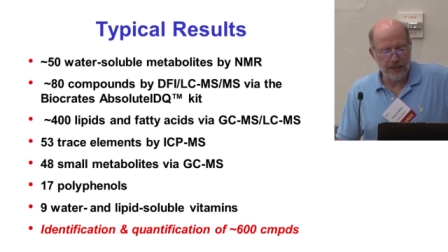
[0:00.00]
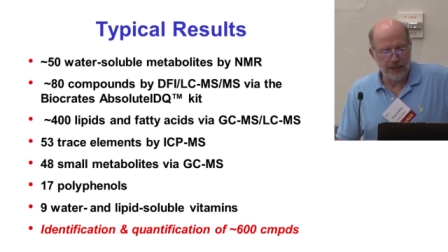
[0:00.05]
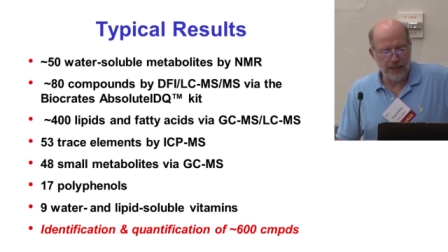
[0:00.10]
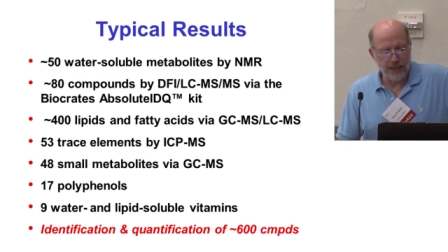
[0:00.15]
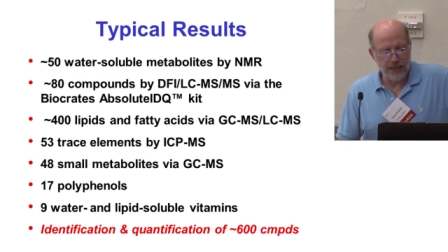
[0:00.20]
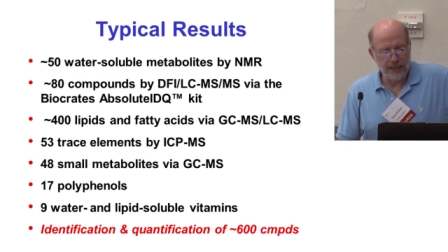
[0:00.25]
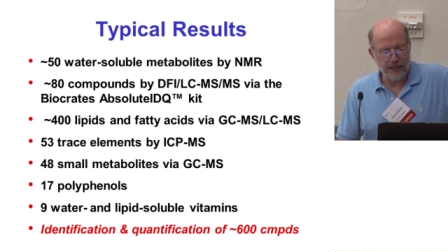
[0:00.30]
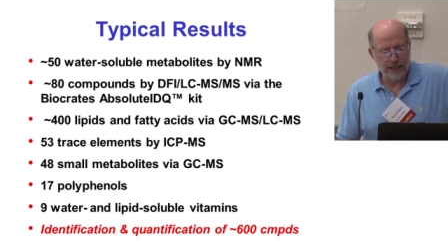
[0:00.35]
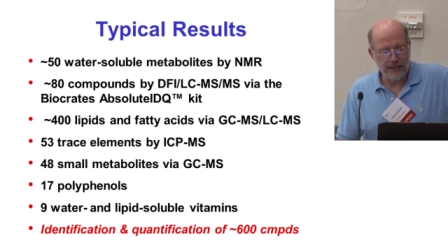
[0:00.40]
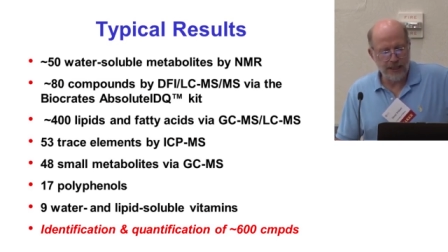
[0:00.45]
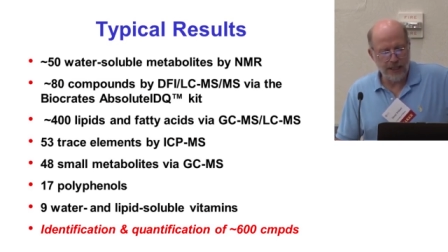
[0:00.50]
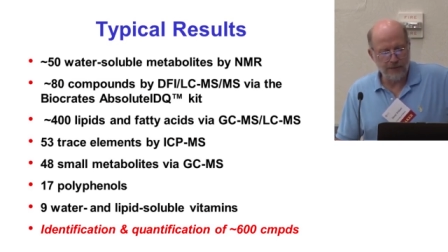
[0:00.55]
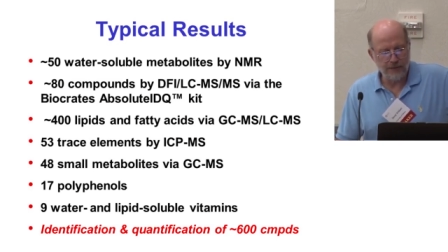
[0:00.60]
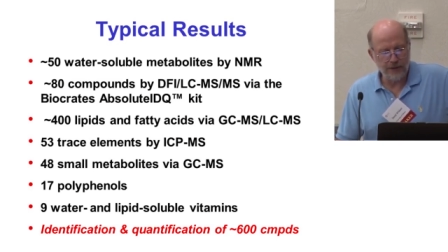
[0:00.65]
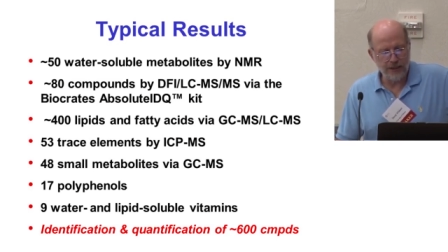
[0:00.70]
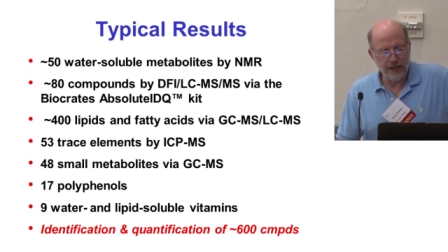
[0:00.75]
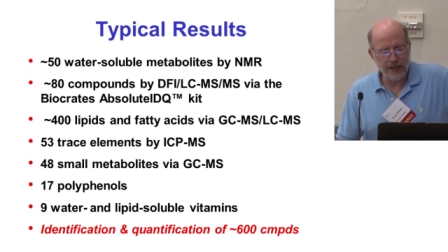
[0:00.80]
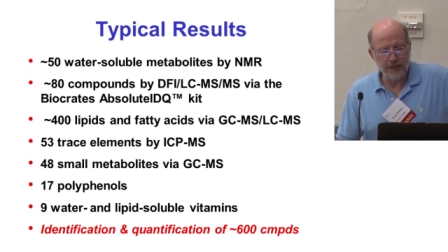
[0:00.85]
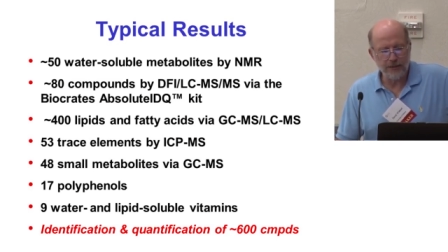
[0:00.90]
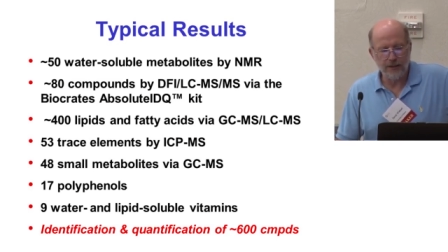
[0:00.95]
as high as
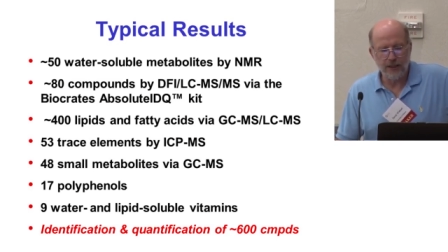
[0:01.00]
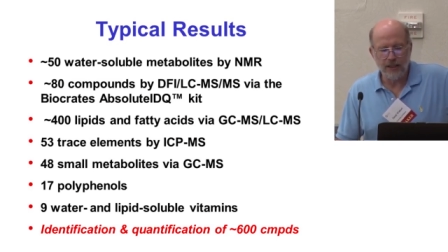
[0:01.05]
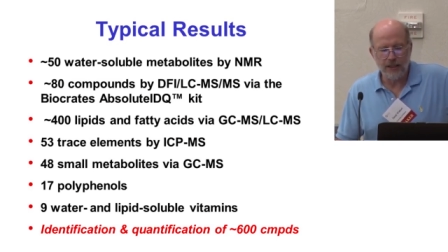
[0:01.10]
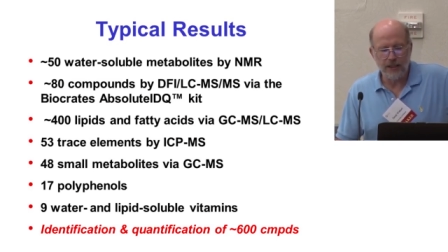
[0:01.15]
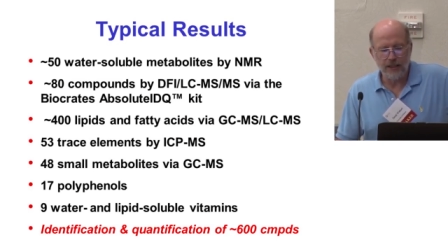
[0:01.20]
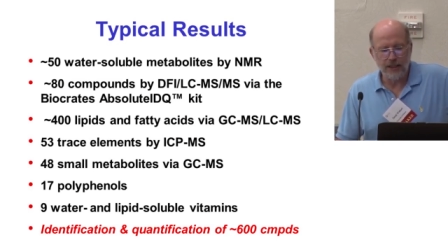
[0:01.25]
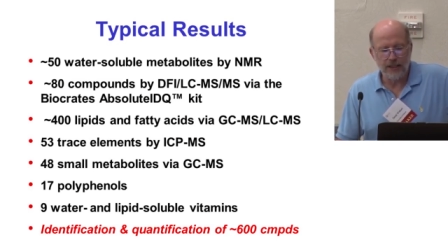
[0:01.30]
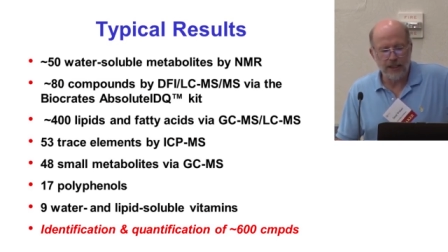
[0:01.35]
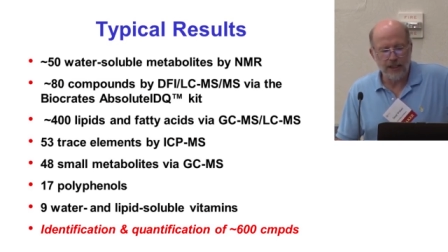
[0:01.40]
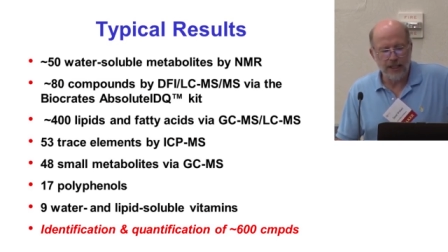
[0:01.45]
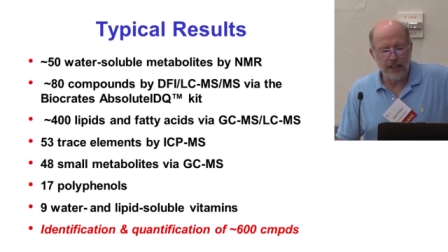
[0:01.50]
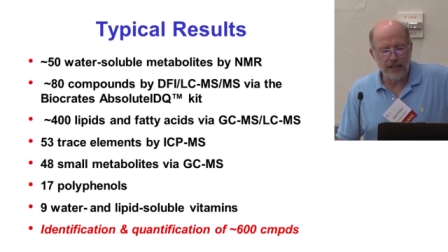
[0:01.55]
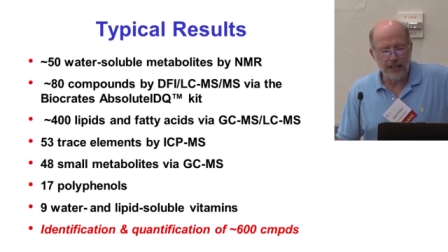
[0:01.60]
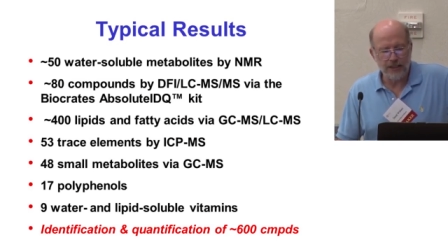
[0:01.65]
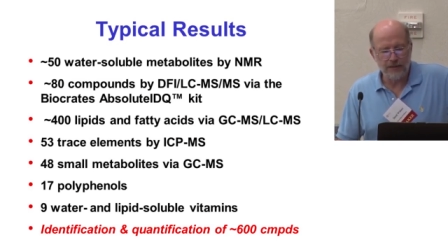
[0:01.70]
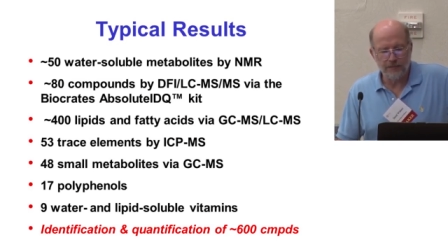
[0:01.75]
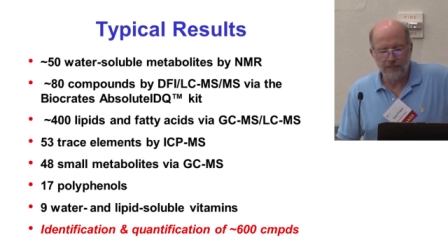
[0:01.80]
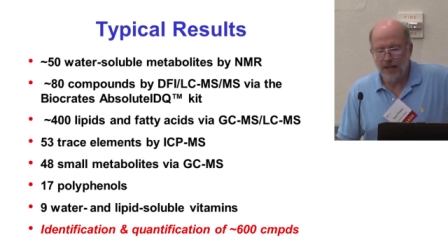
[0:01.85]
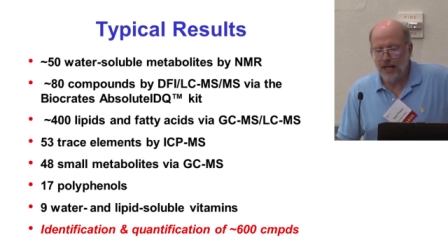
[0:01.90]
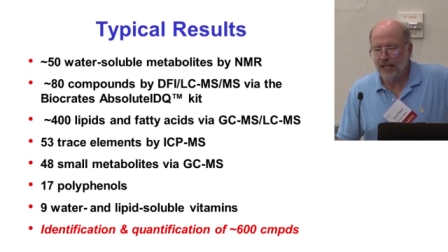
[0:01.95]
70. In the case
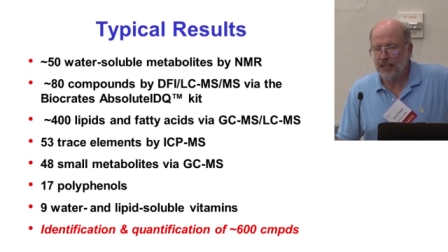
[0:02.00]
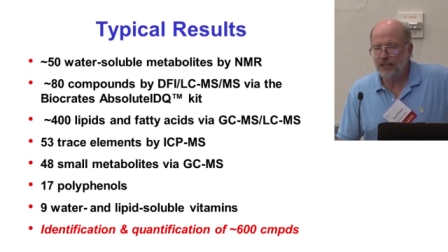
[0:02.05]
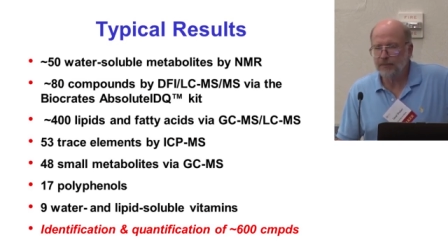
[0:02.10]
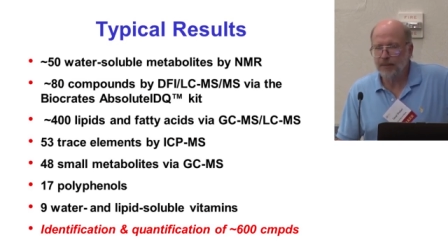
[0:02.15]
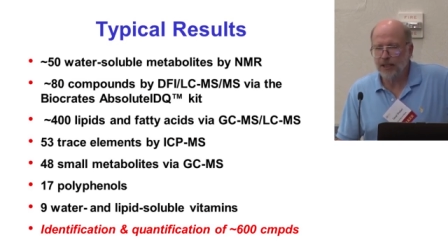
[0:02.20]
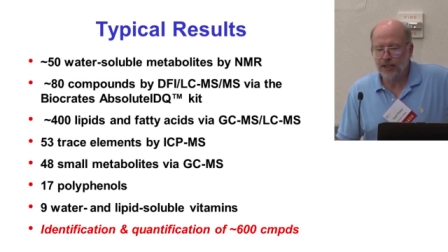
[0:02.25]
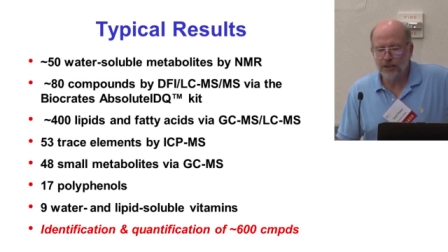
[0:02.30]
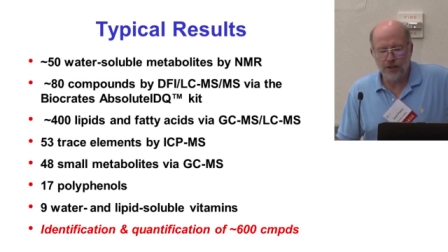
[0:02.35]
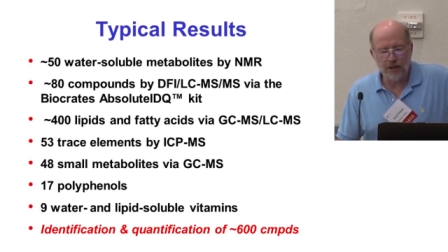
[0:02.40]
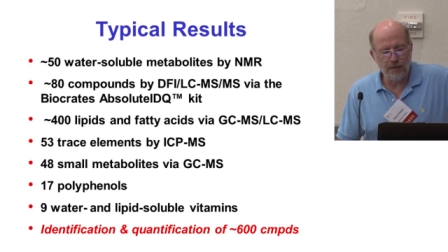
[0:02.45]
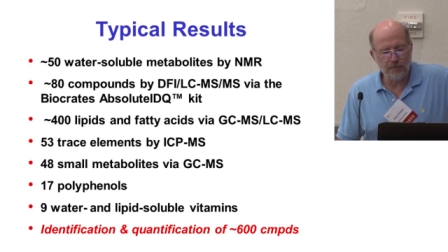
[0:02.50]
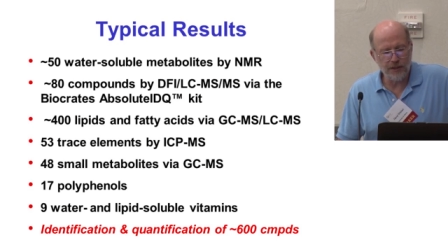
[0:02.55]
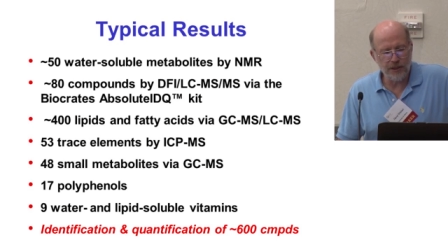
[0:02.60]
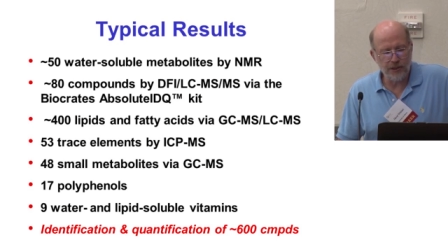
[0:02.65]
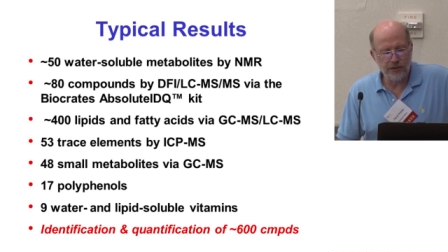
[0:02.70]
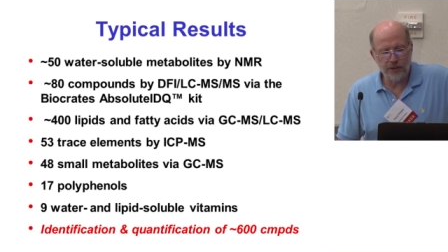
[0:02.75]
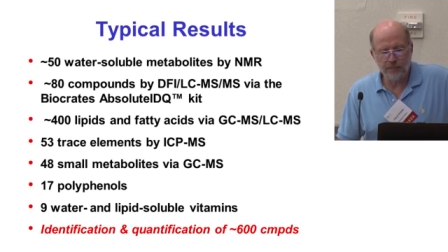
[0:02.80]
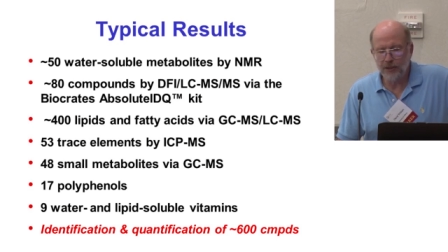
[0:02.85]
of mass spectrometry,